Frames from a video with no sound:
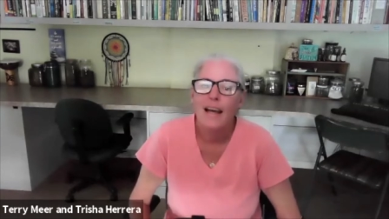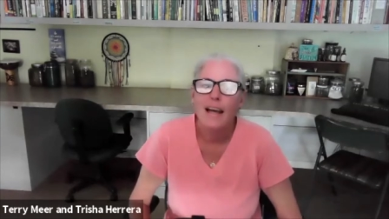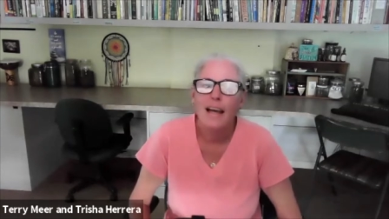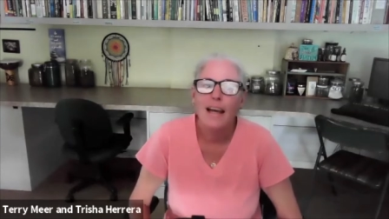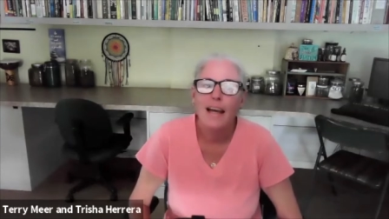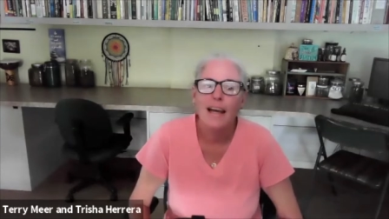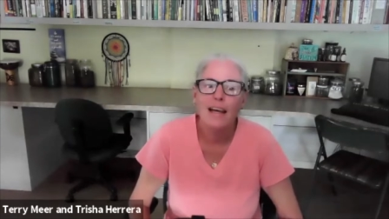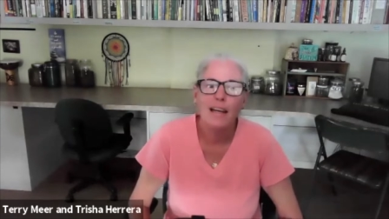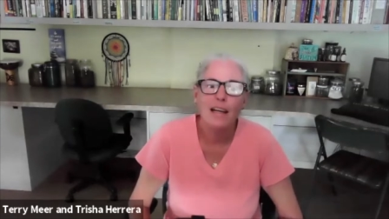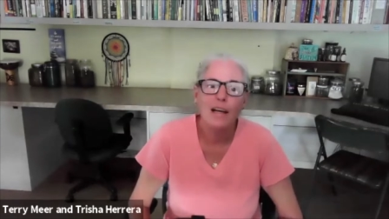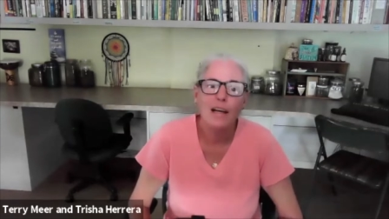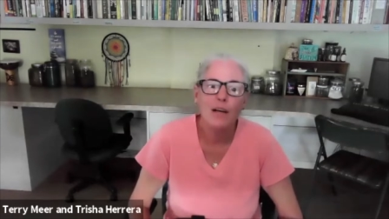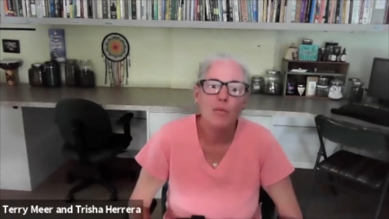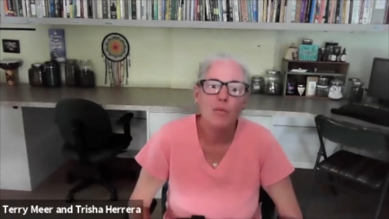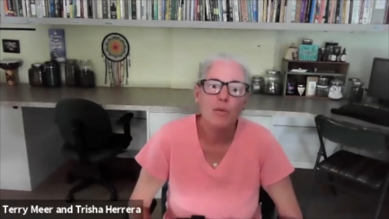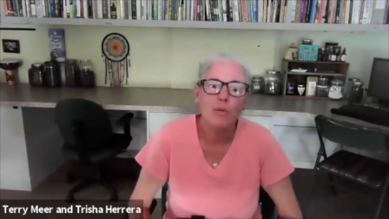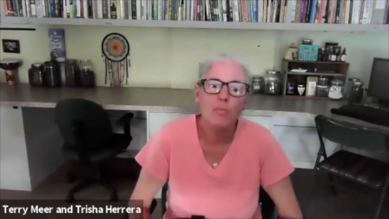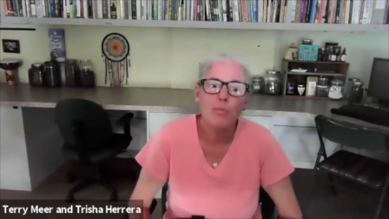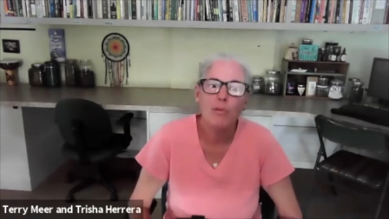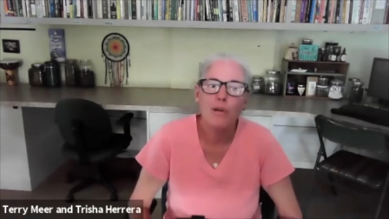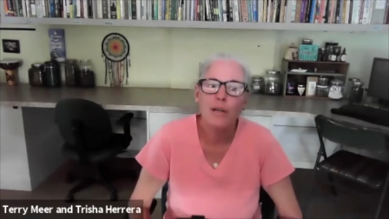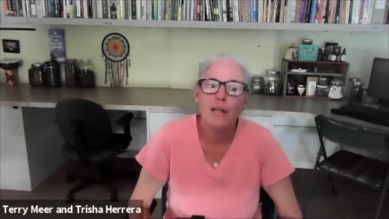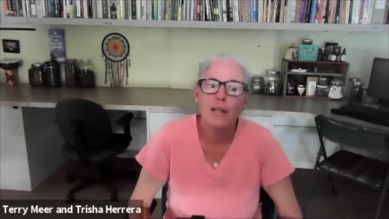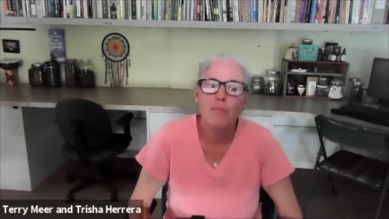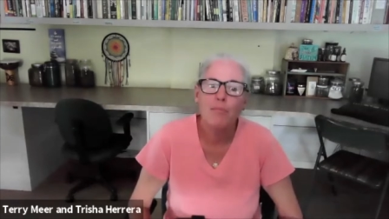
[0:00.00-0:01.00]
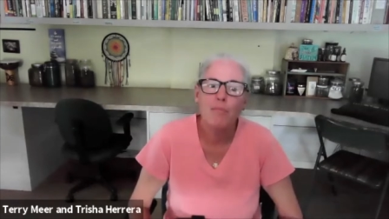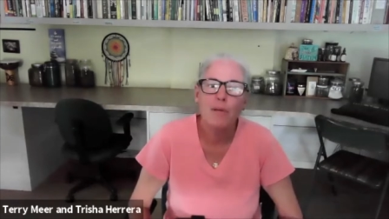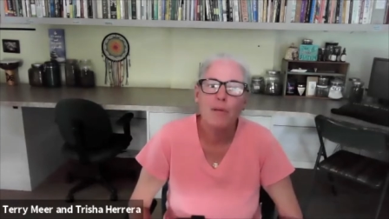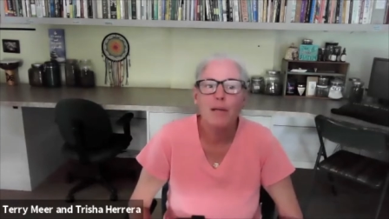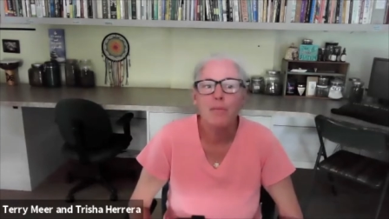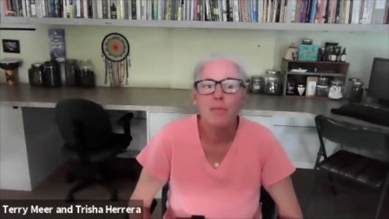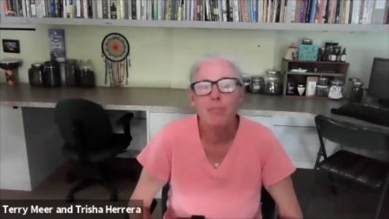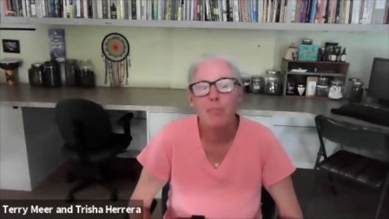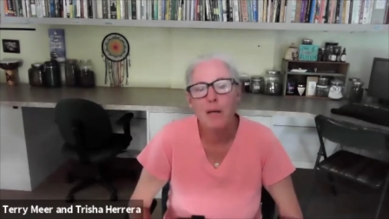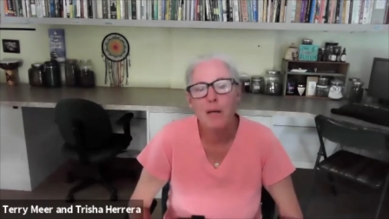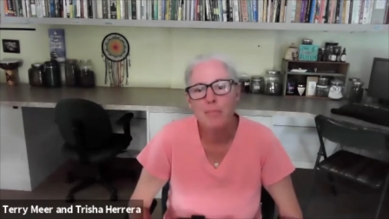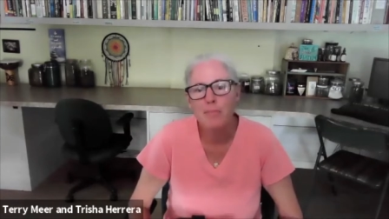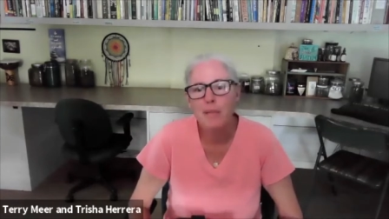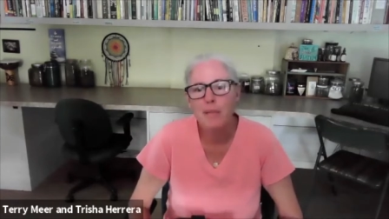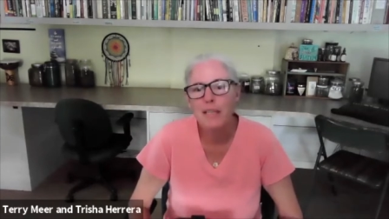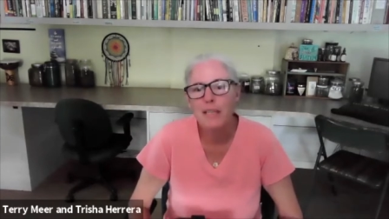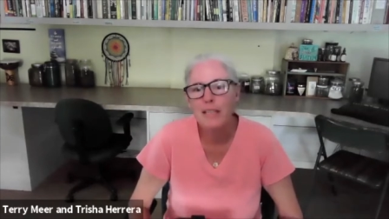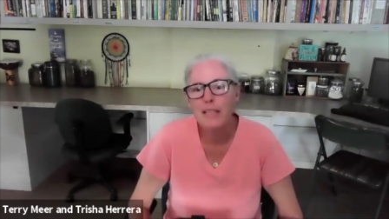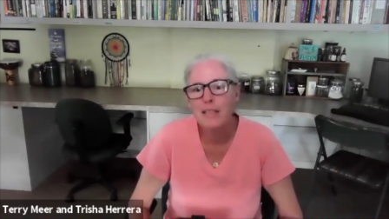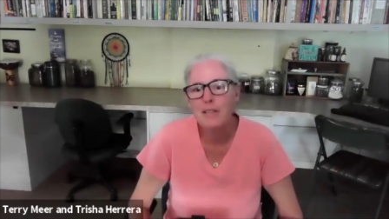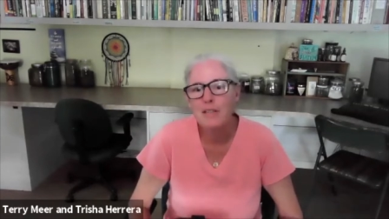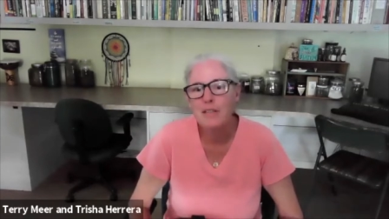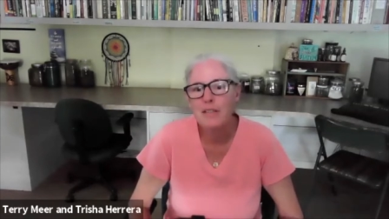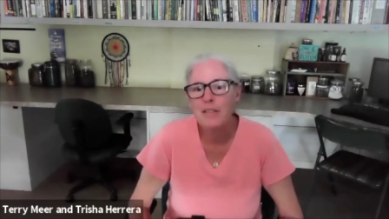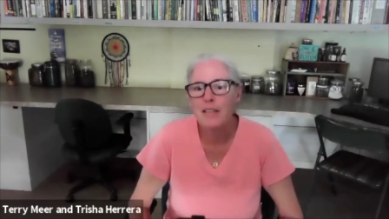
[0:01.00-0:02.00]
And I would bring my
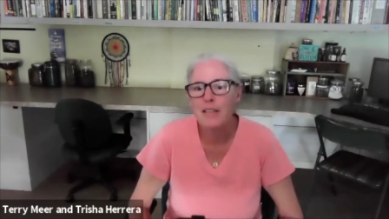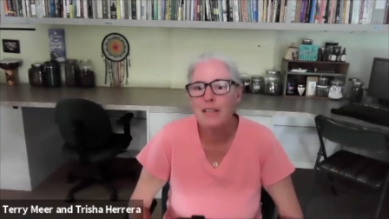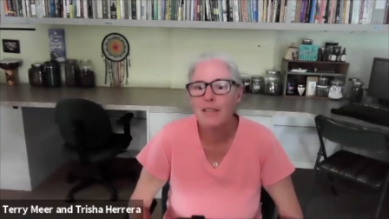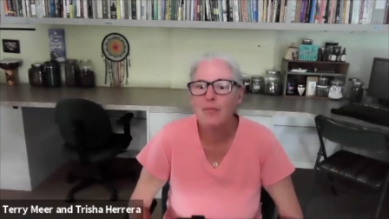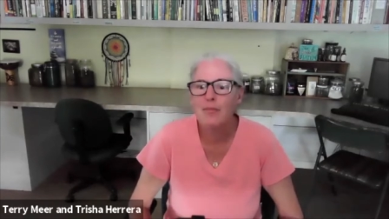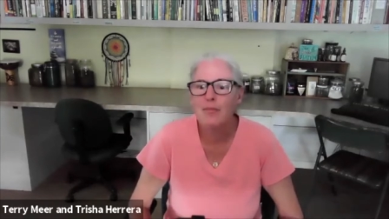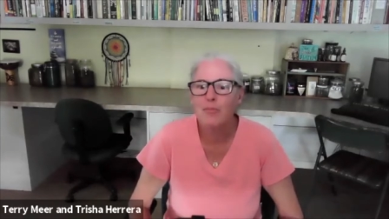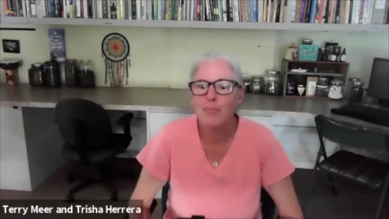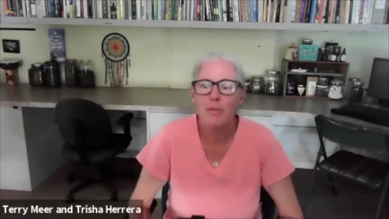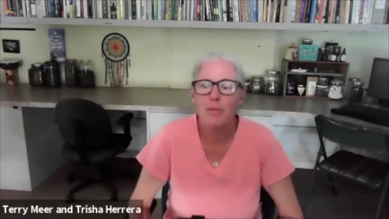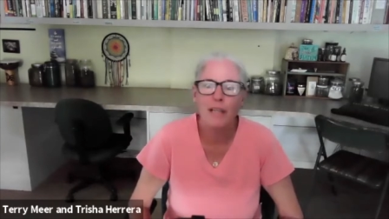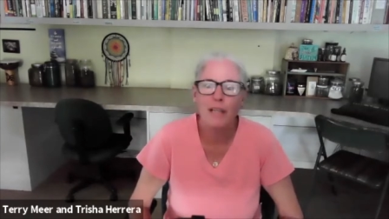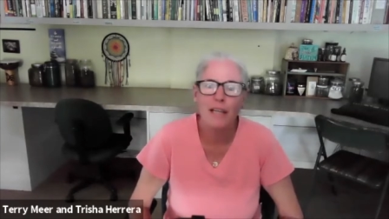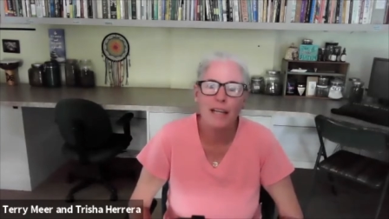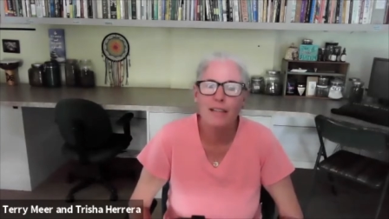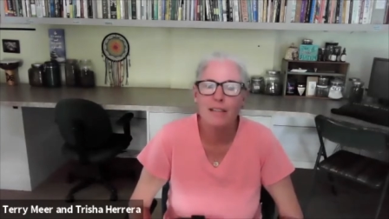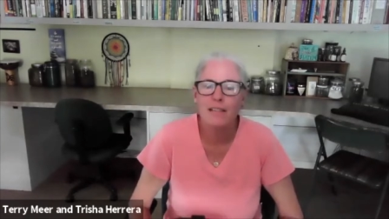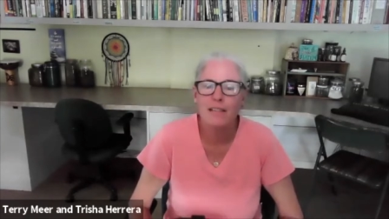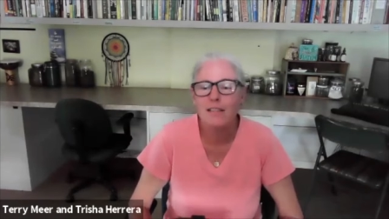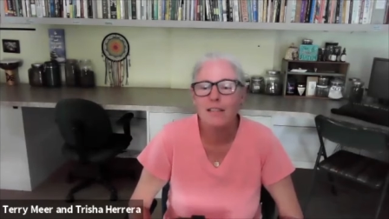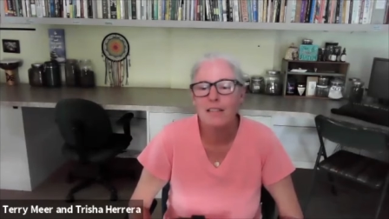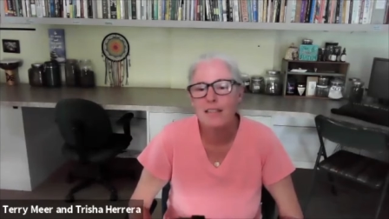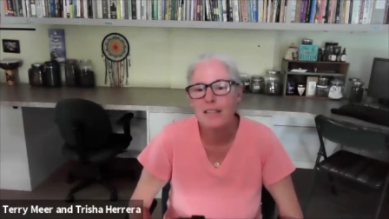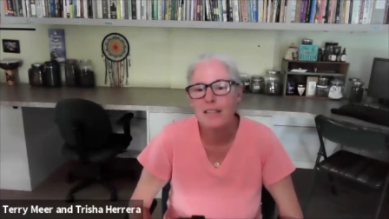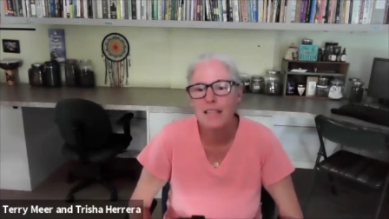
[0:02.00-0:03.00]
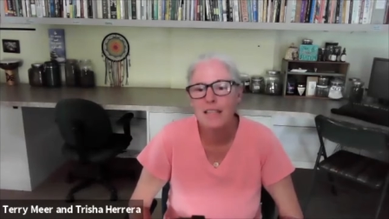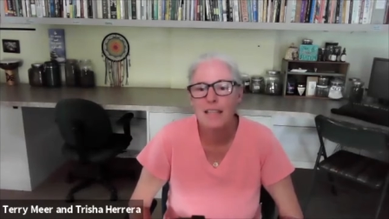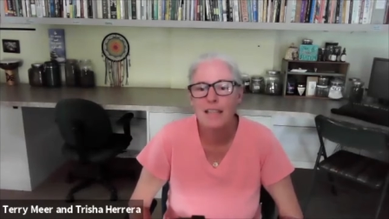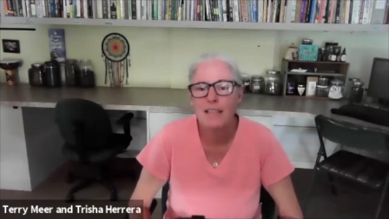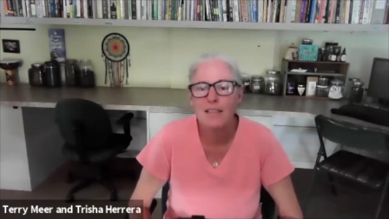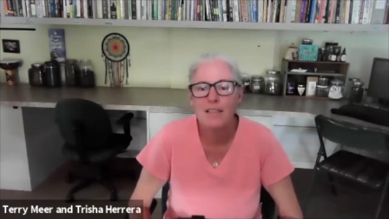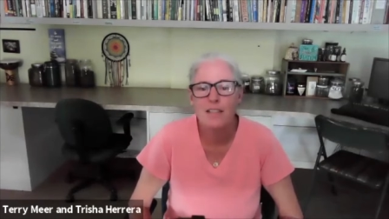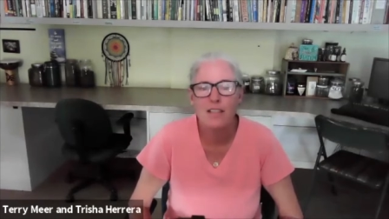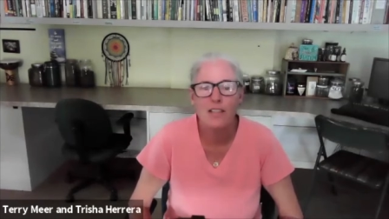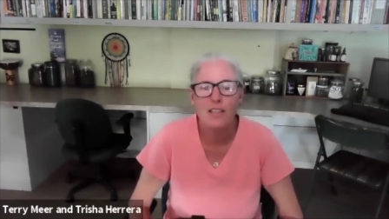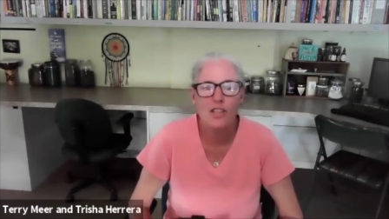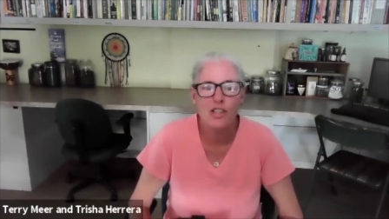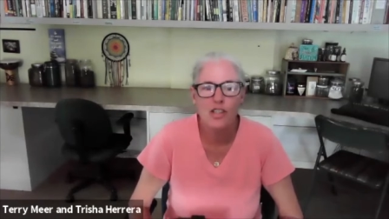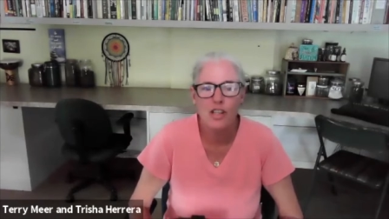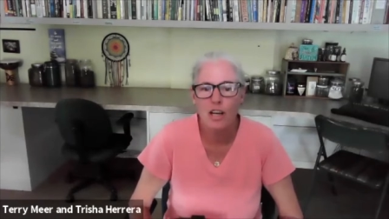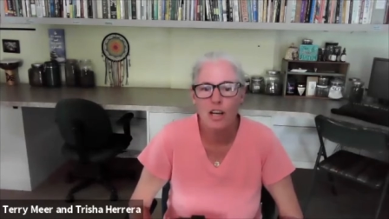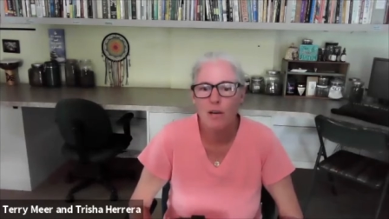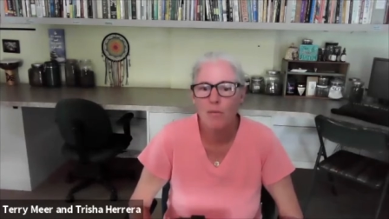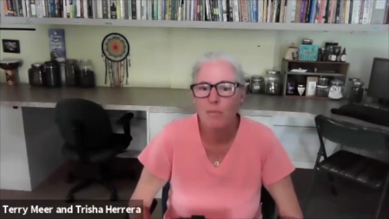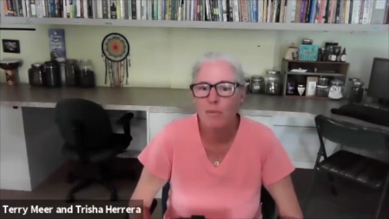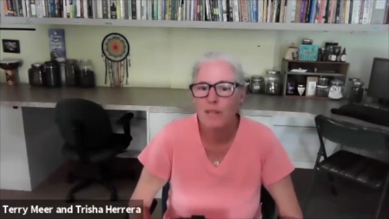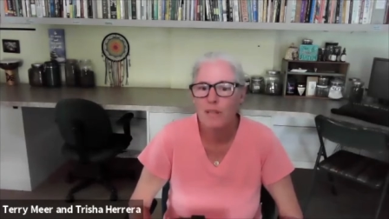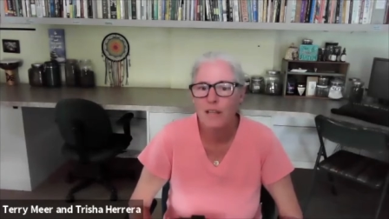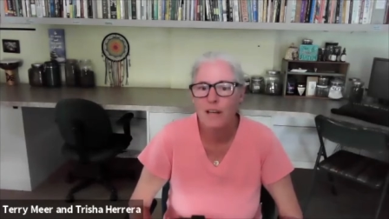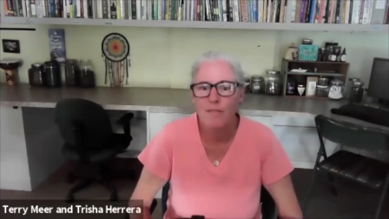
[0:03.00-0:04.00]
pumpkins and plants and seeds to share
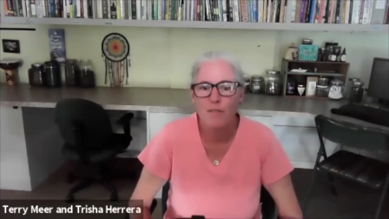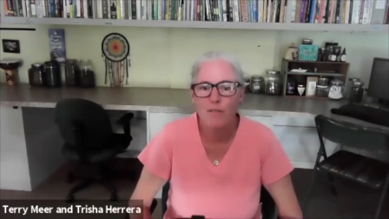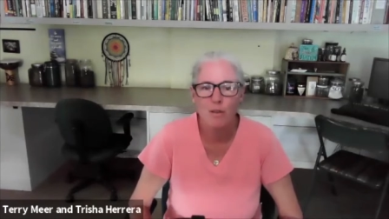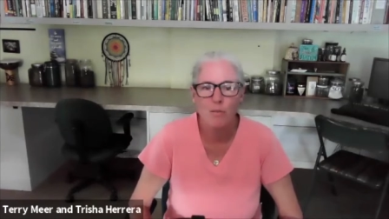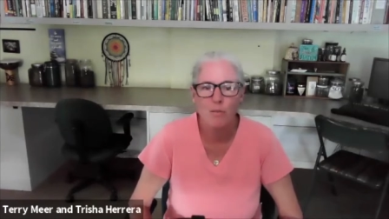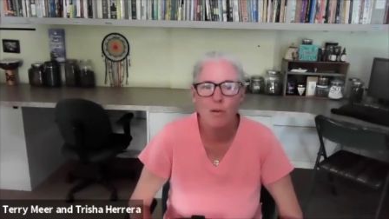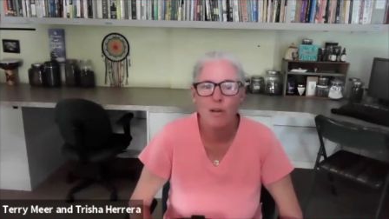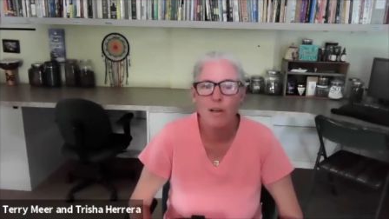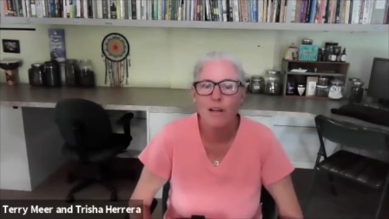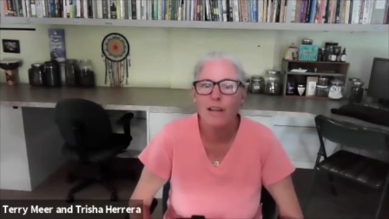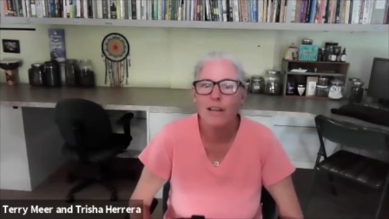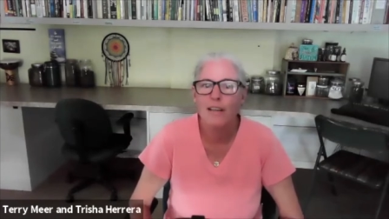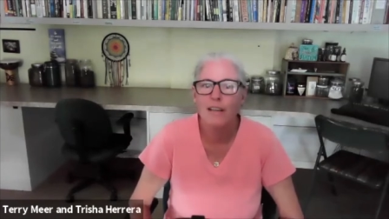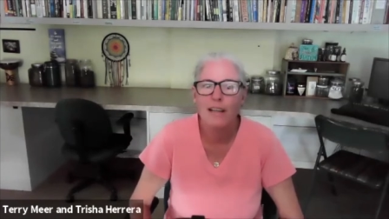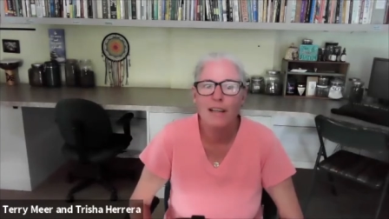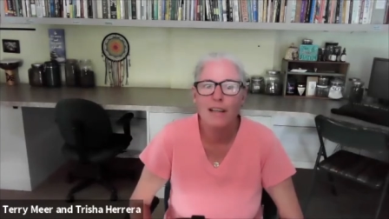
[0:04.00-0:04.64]
with everyone,